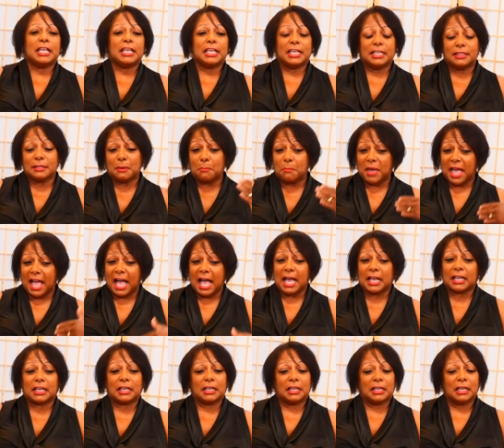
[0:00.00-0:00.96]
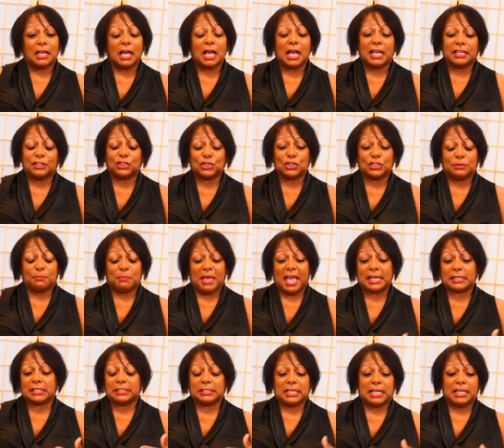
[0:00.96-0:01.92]
in the back, I
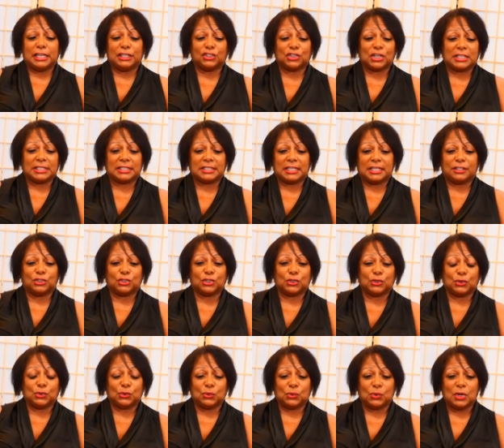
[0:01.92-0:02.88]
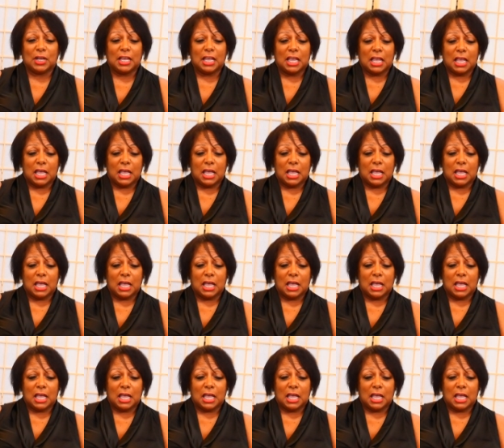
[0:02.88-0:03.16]
backstage, I said to